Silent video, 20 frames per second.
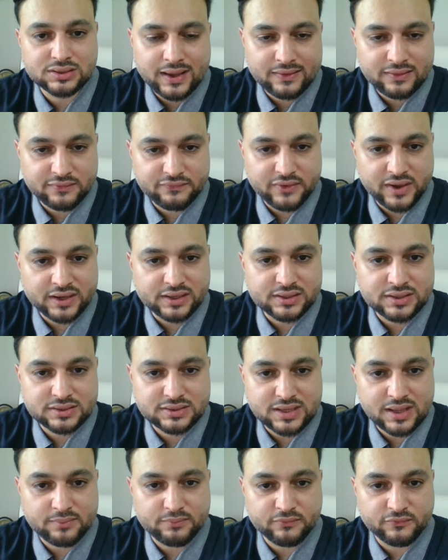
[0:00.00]
And the final
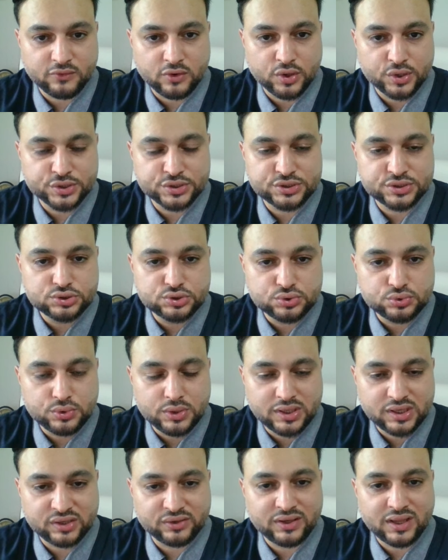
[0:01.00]
step was to
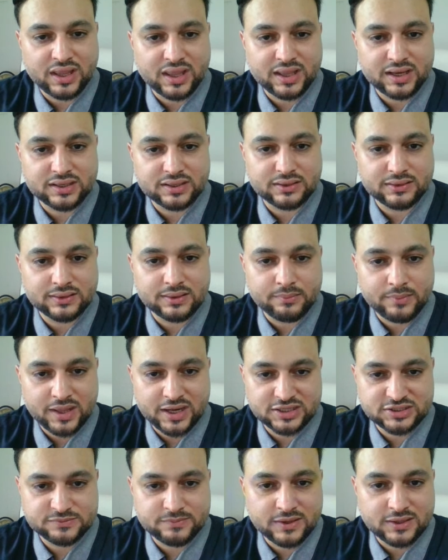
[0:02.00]
create the
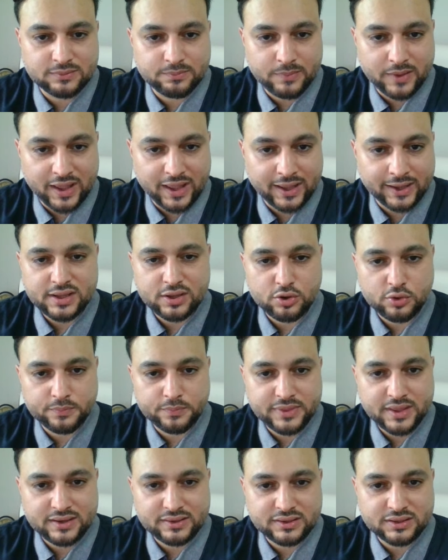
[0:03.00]
management pack. I hope
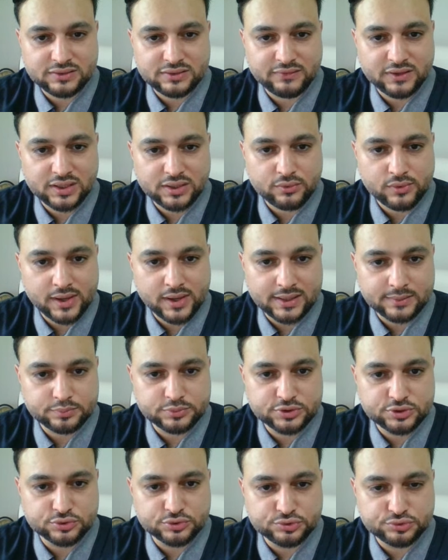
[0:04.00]
that this video
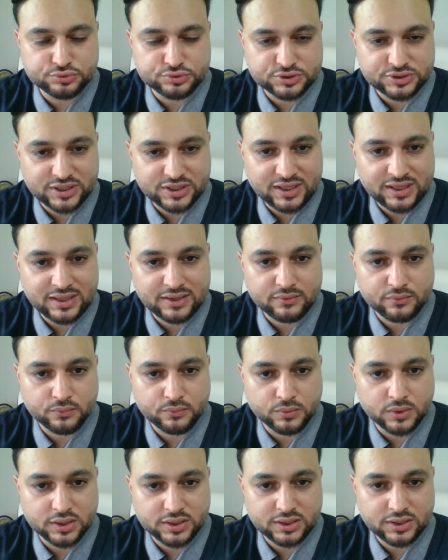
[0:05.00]
helped you to see
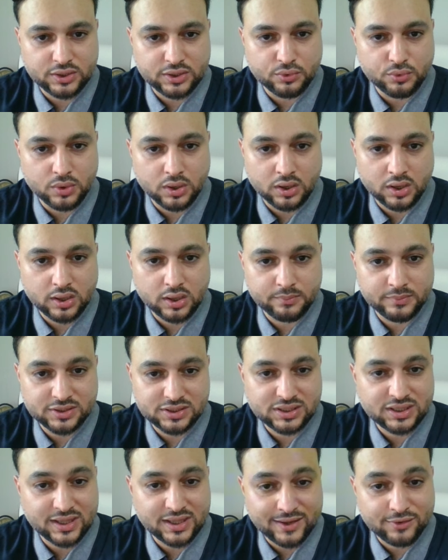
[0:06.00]
what you are
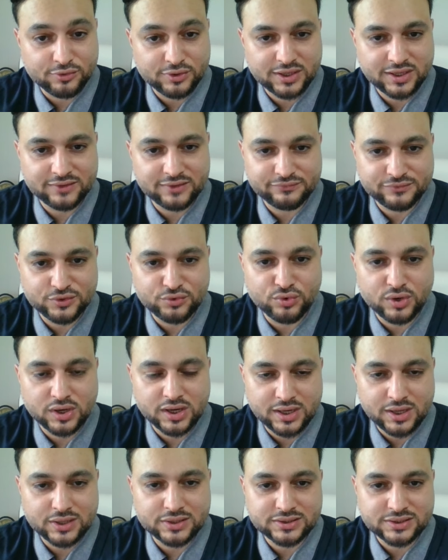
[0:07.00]
missing out if you are
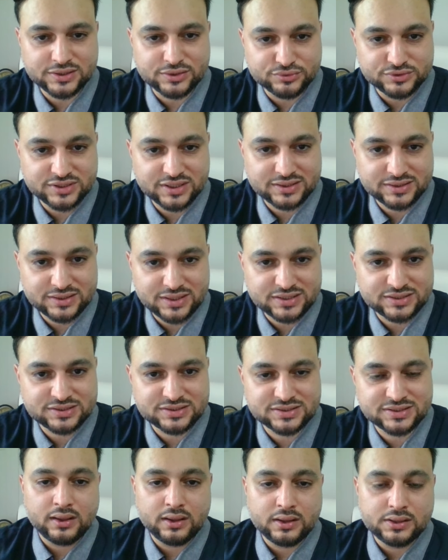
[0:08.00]
not using
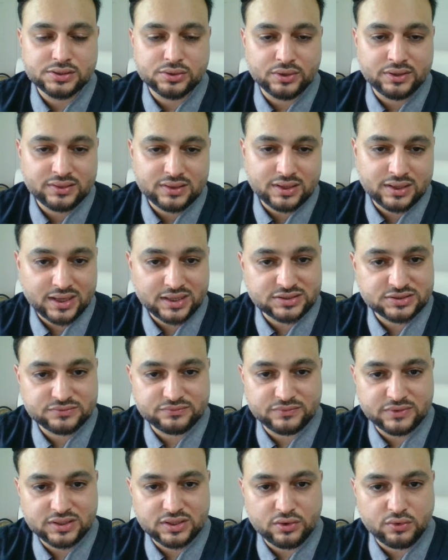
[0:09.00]
this. So in the next
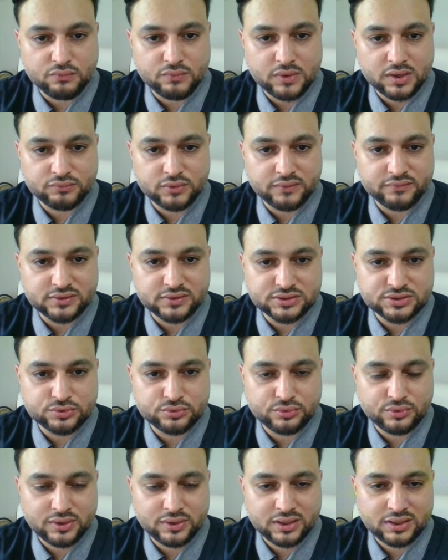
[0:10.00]
video, what we will
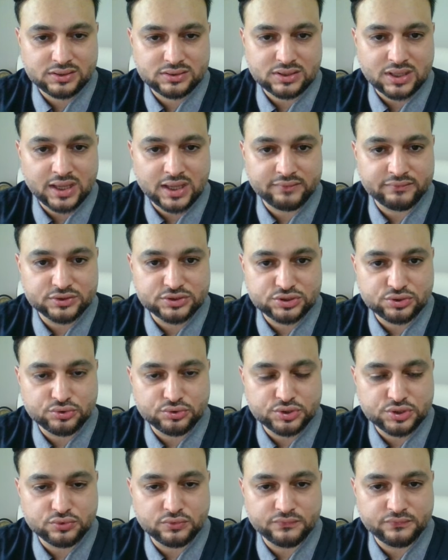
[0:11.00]
do is I will show
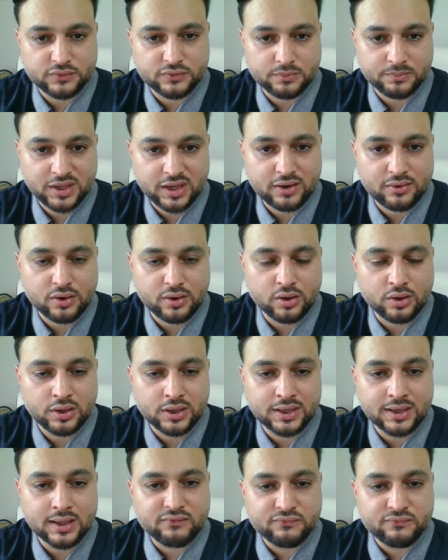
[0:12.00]
you from here
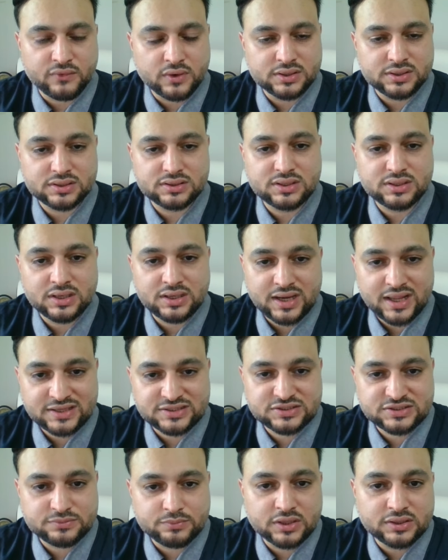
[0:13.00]
on, once the
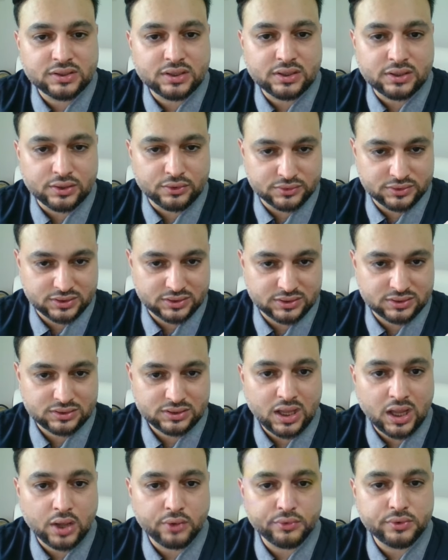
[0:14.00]
next month closes,
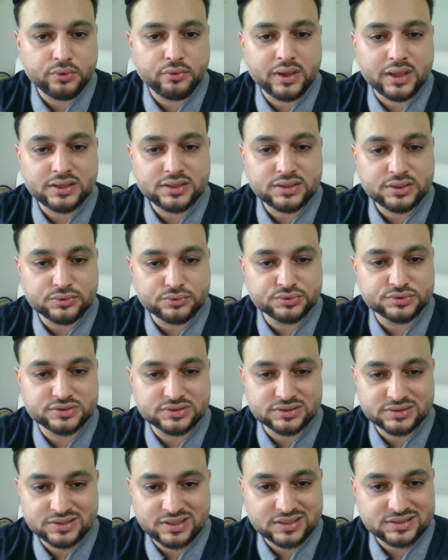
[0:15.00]
how you can use
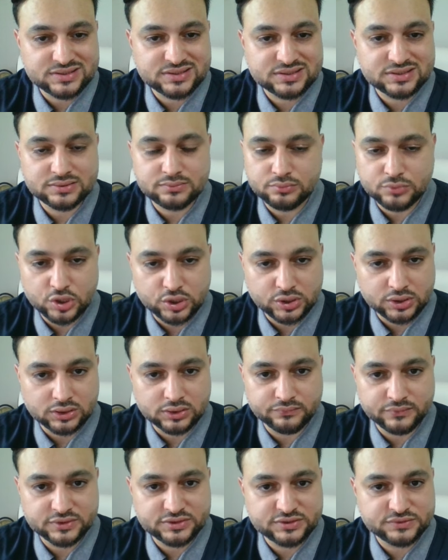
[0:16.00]
this model
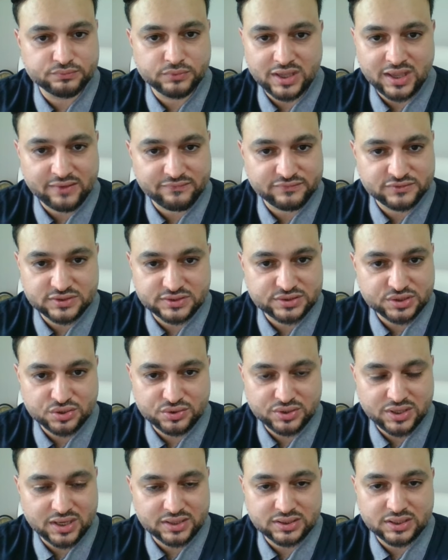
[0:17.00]
which we have just
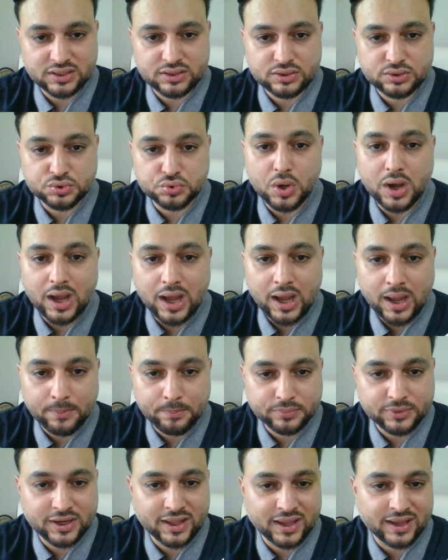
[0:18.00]
created to
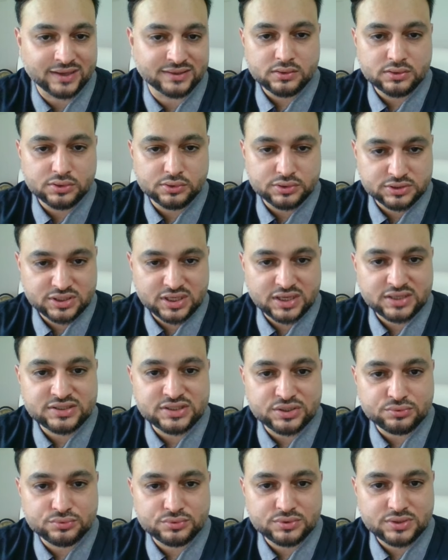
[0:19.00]
update. So stay
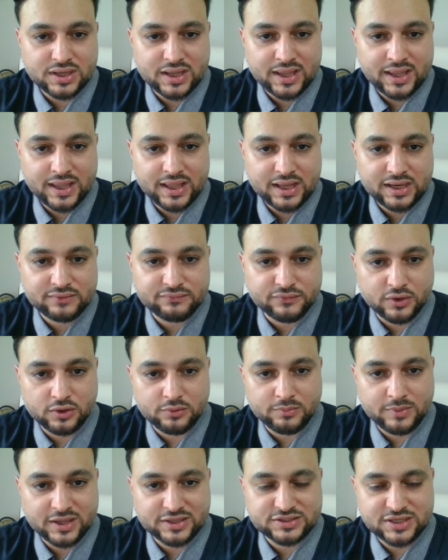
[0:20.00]
tuned and follow
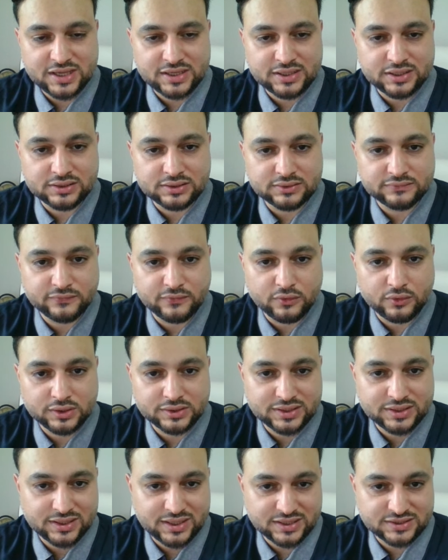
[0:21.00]
my channel for
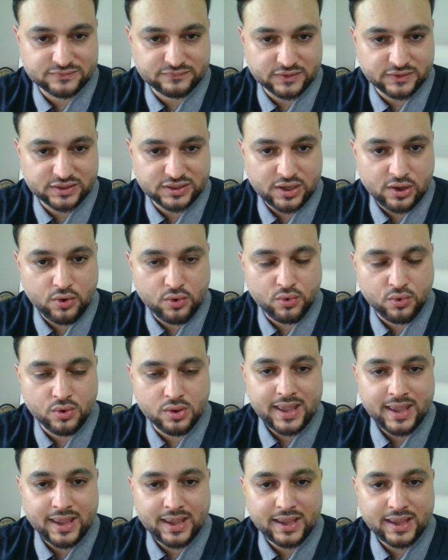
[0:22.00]
the next video,
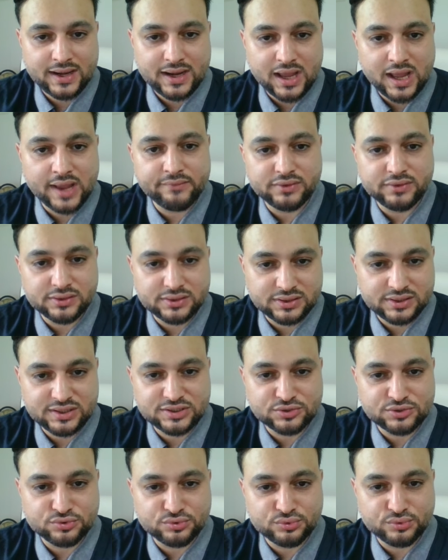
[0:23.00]
and I will see
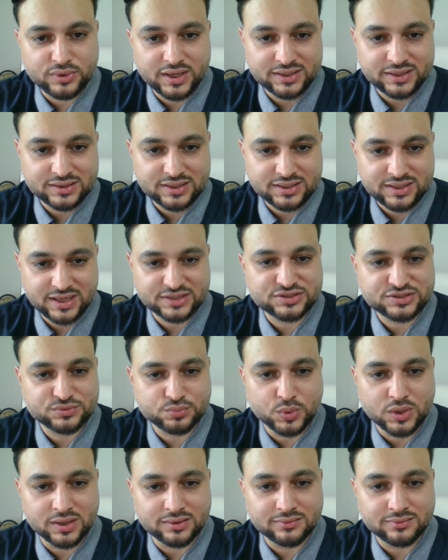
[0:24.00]
you in the next
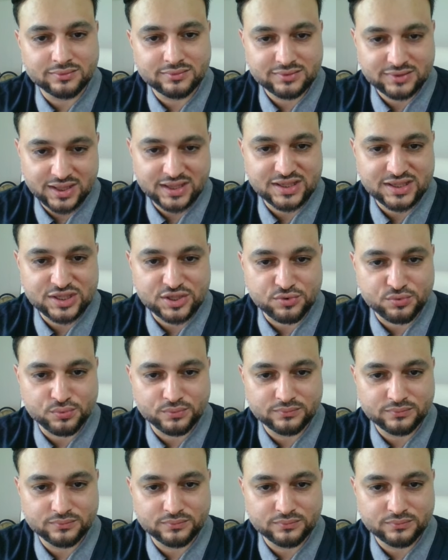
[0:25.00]
one. Thank you.